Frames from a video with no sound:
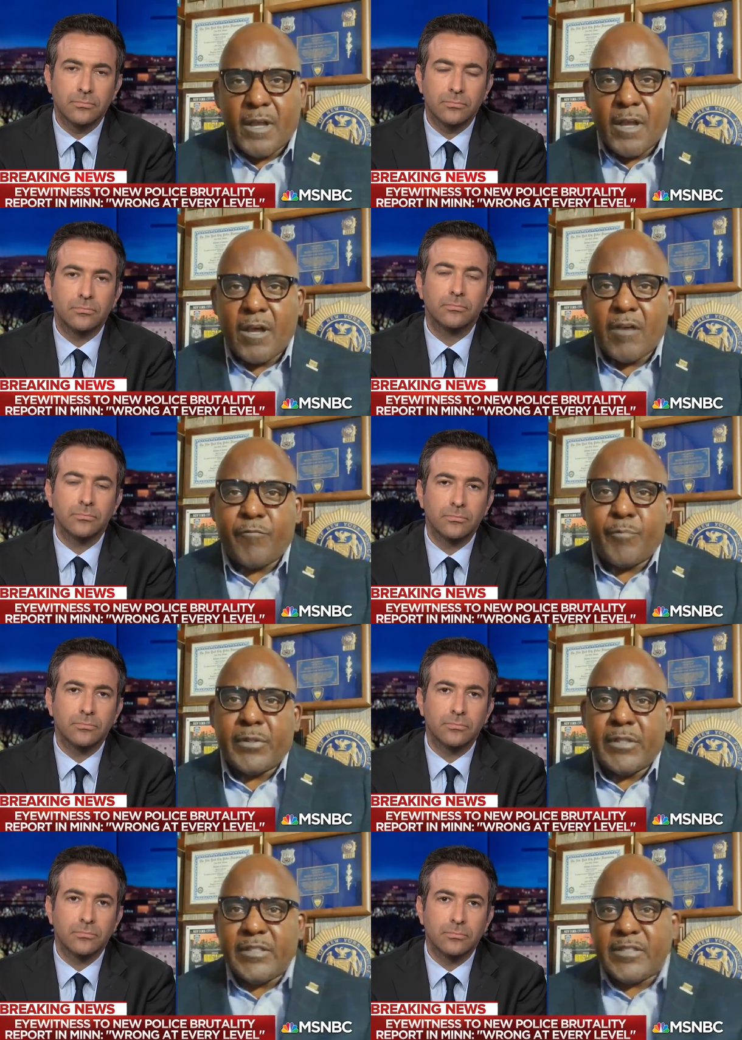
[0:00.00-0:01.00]
Speaker 1: of
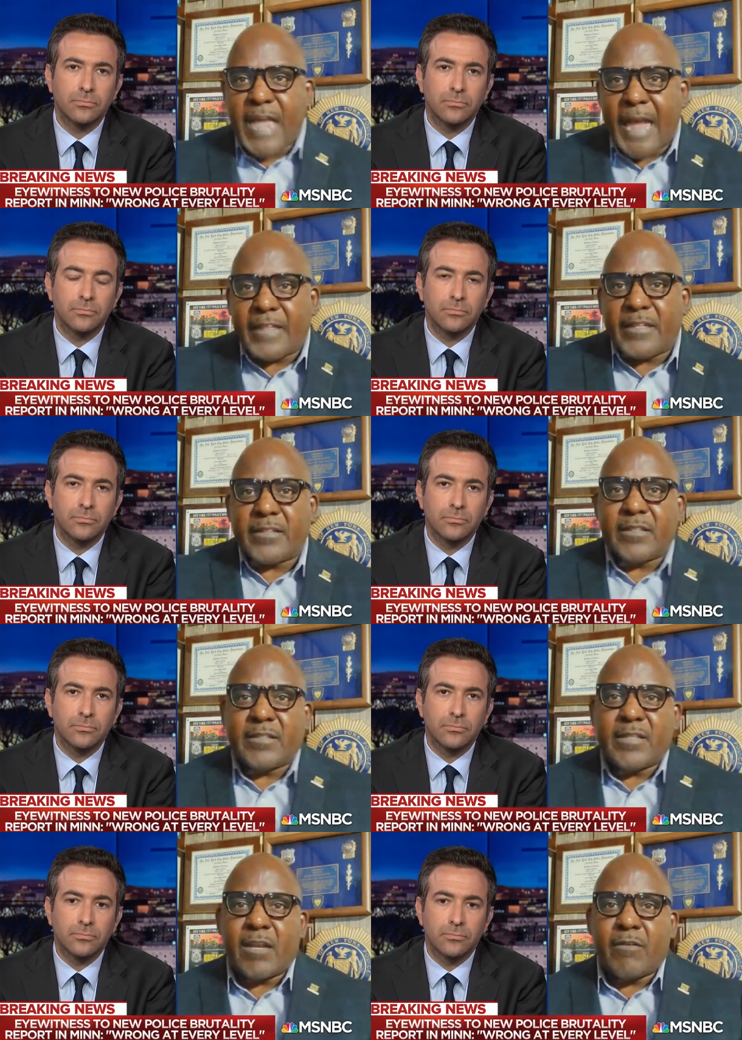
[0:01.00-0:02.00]
police tactics, et
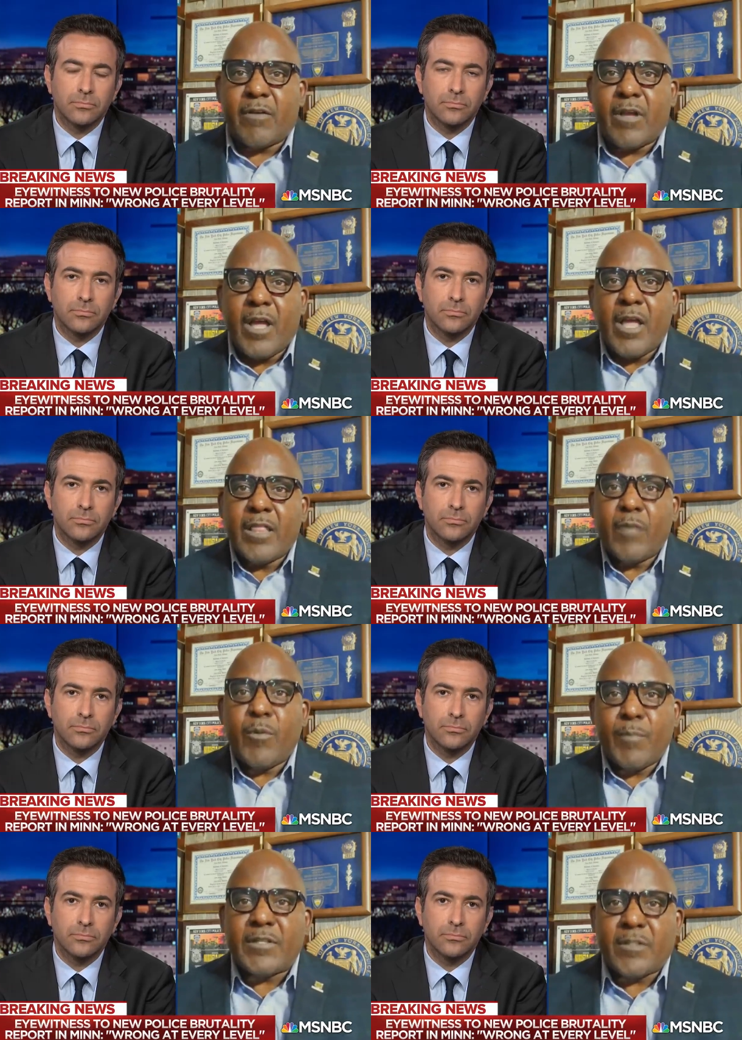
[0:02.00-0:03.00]
cetera, then we
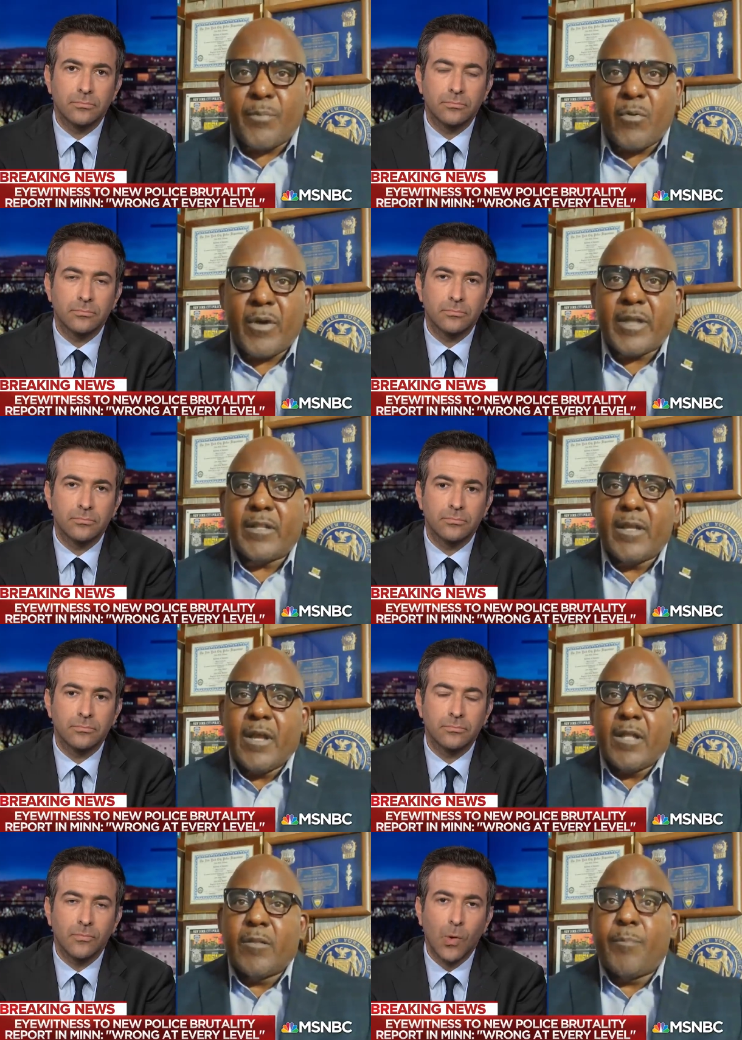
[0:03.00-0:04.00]
miss the point.
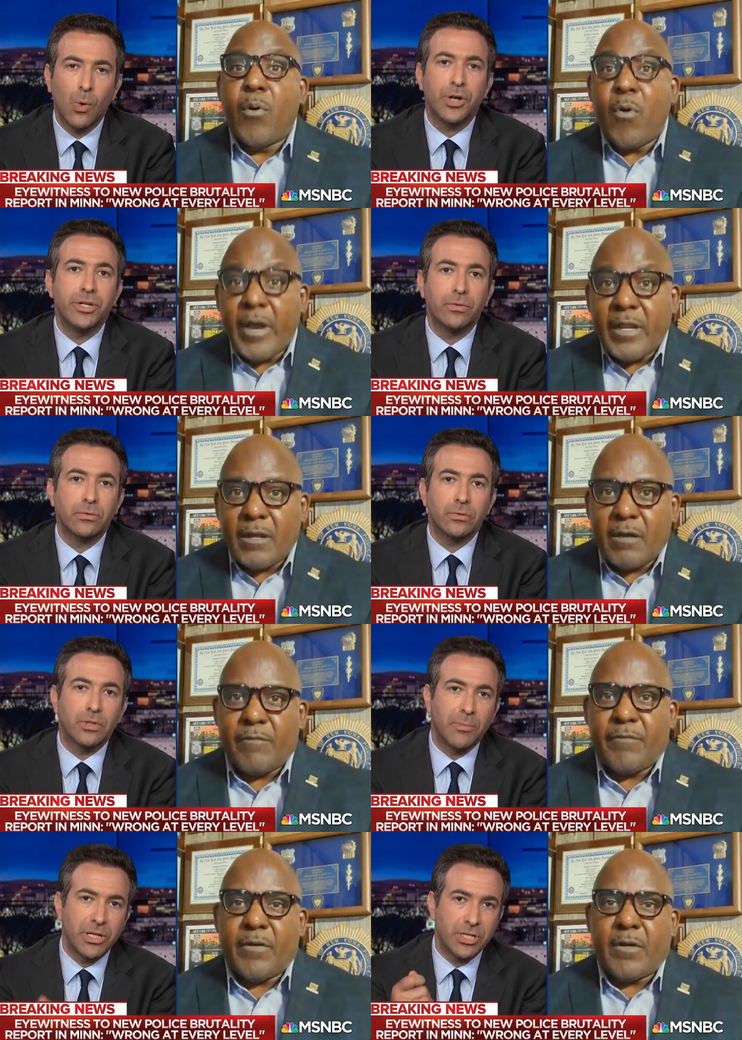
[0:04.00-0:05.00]
The point. Well, you, of,
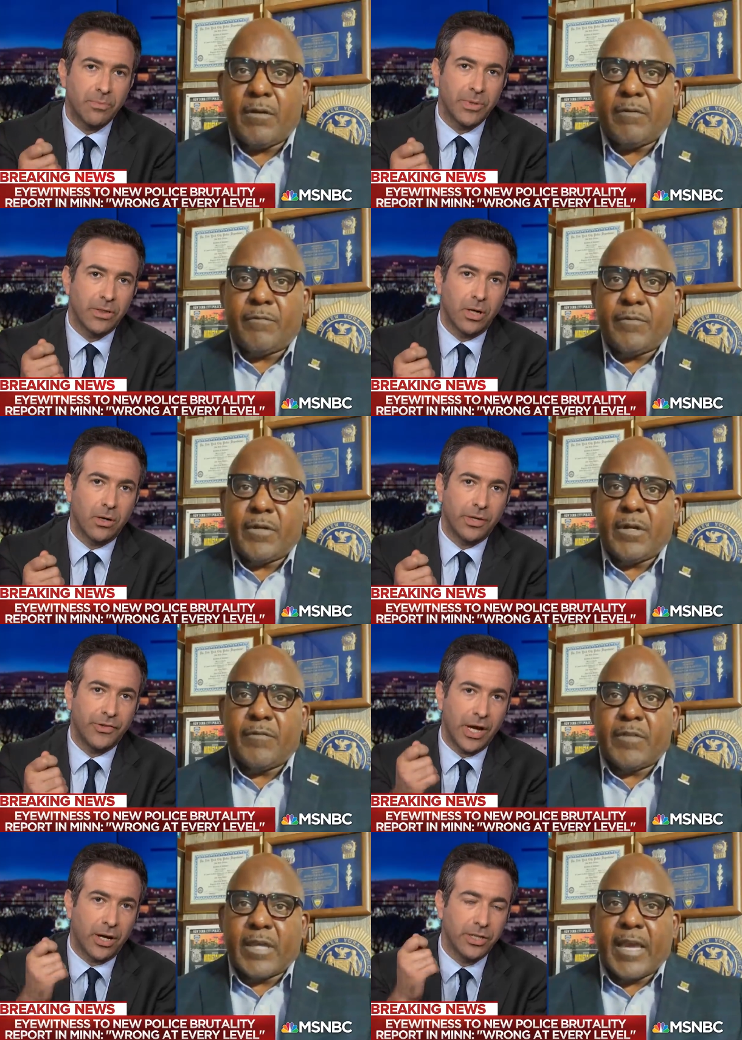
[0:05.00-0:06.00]
let me of, jump in uh, though
Speaker 2: and
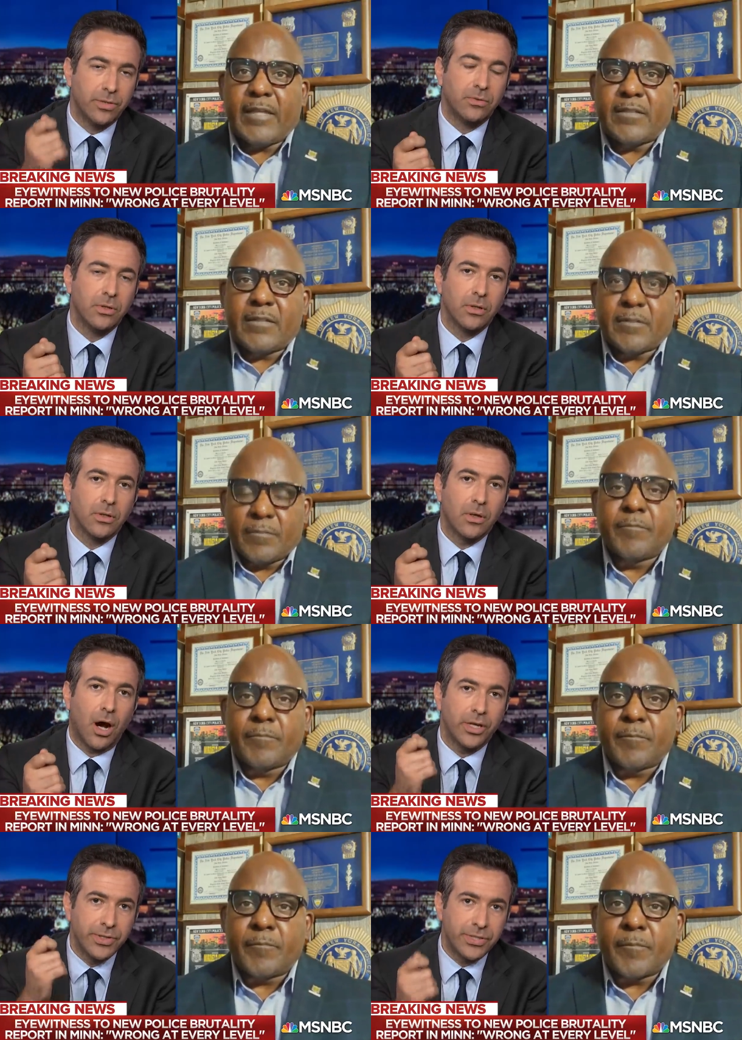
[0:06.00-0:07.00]
say, are you
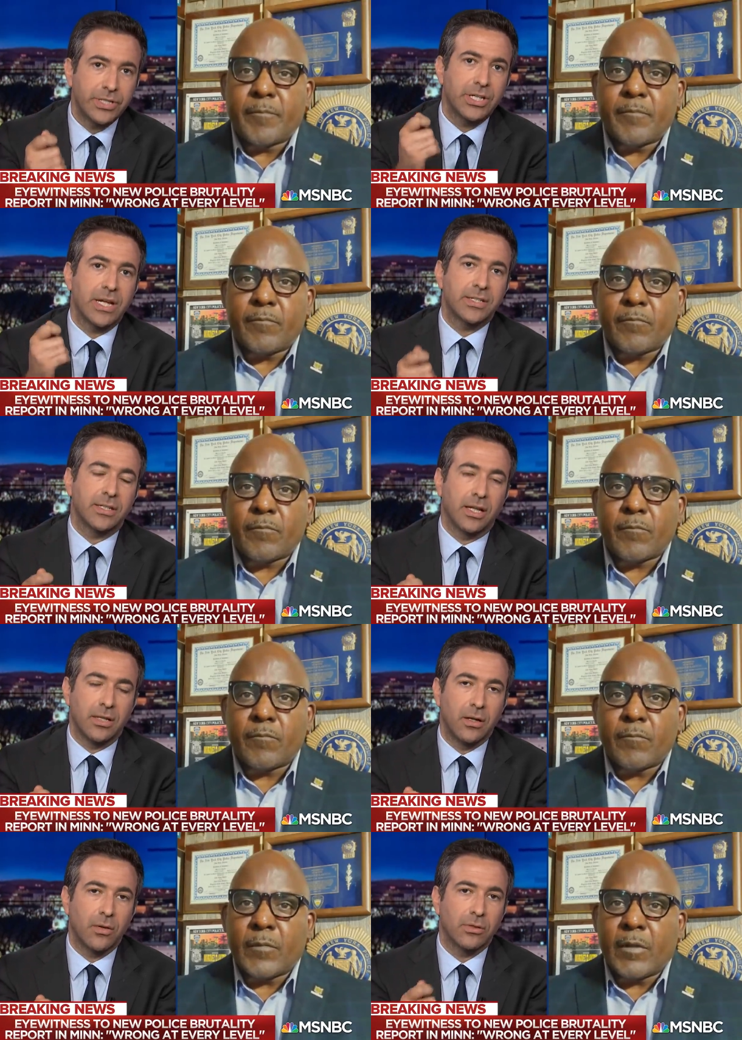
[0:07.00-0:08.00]
are you suggesting
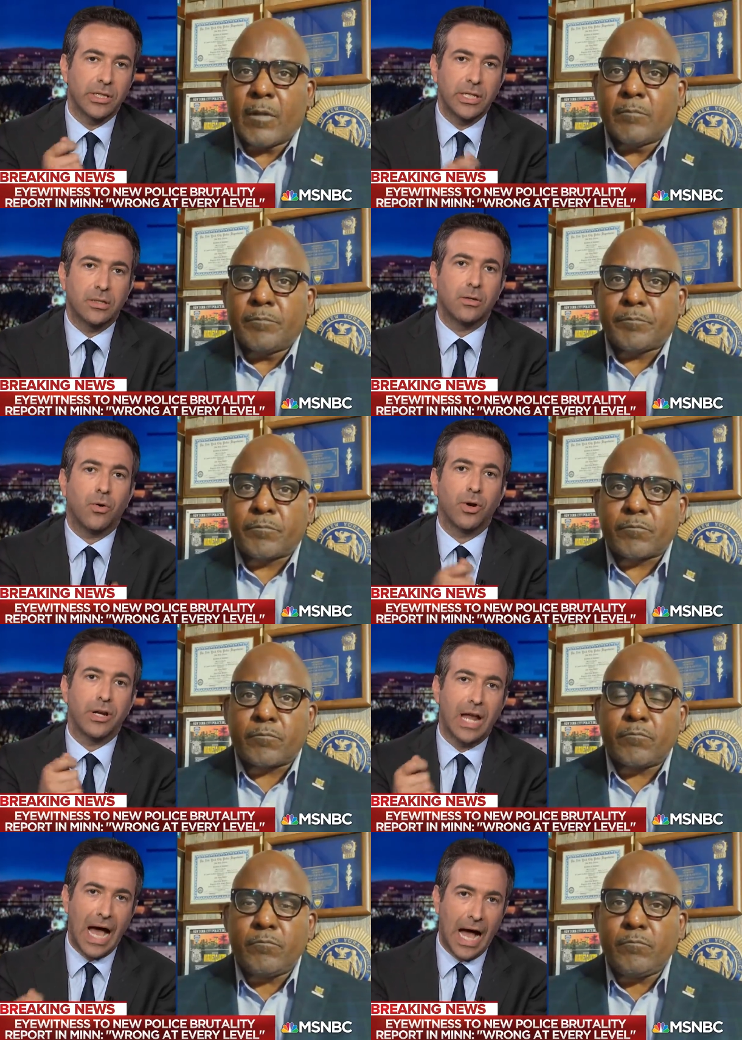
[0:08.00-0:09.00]
that legal or
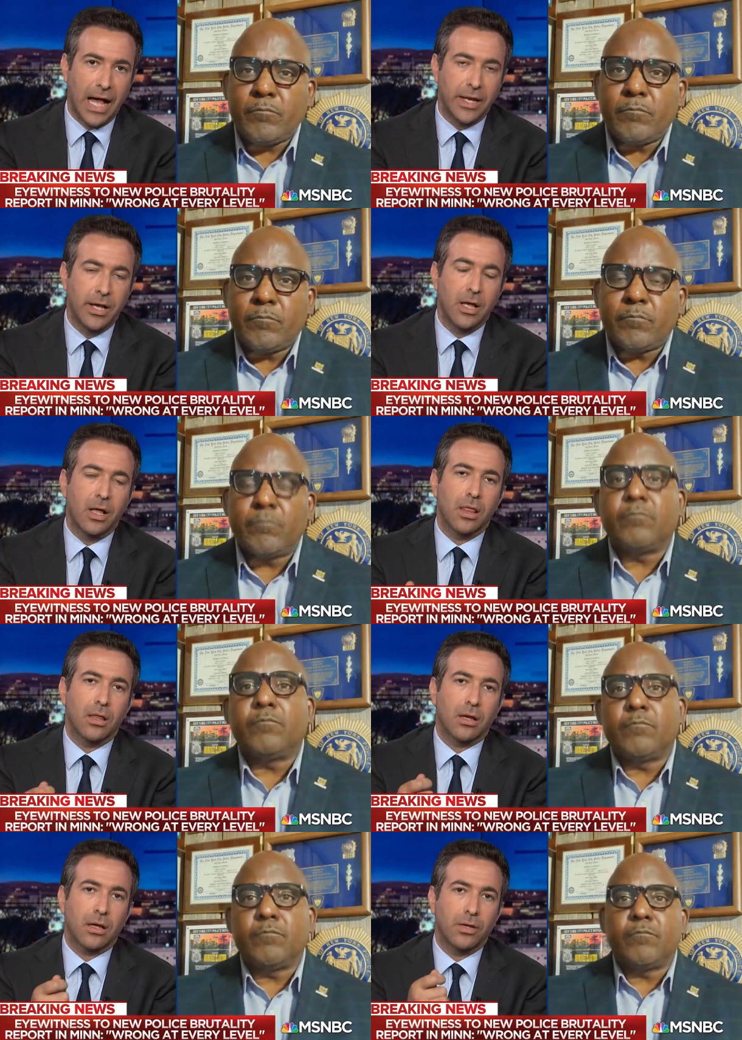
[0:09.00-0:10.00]
not,
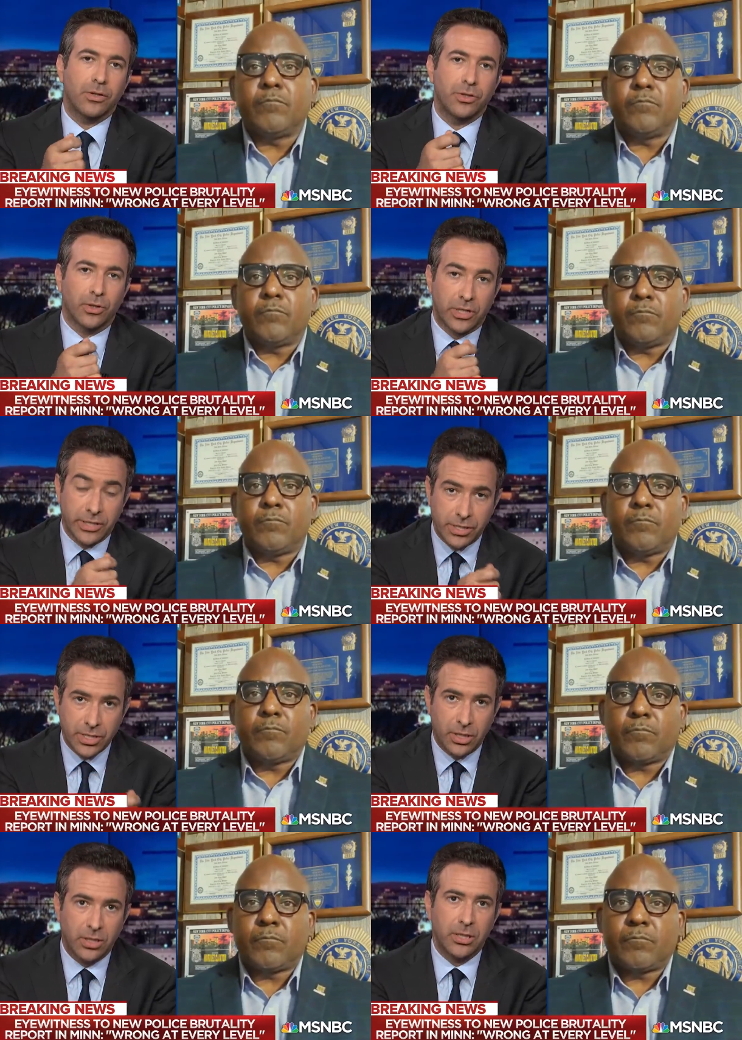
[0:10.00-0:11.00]
your
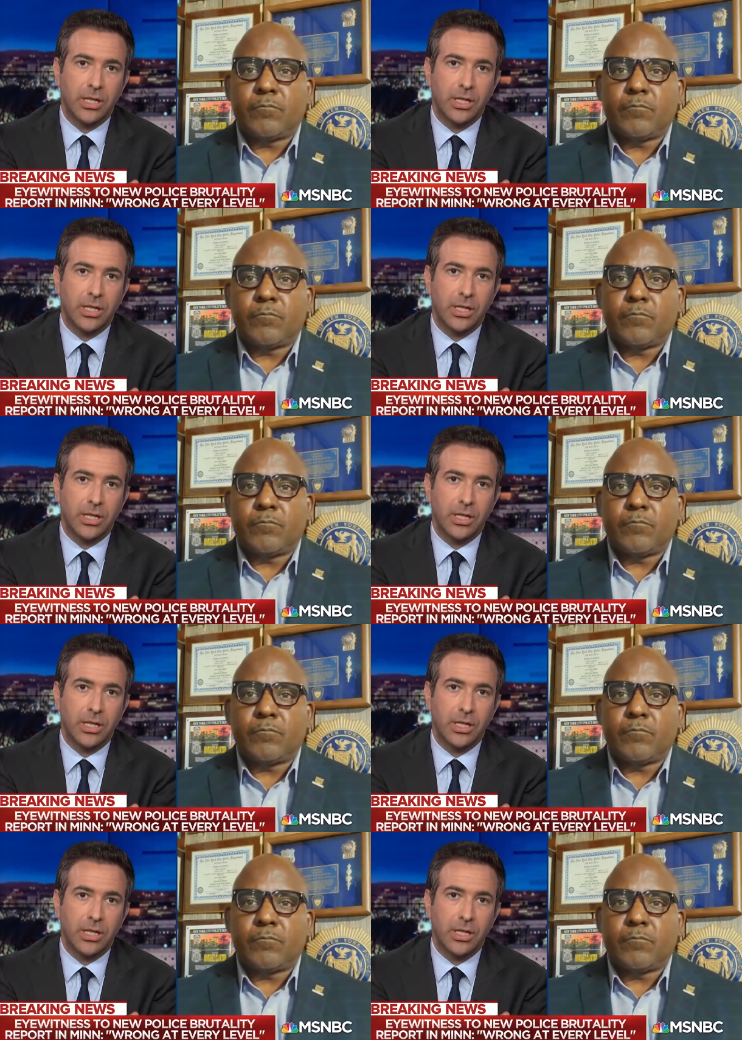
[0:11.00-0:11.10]
concern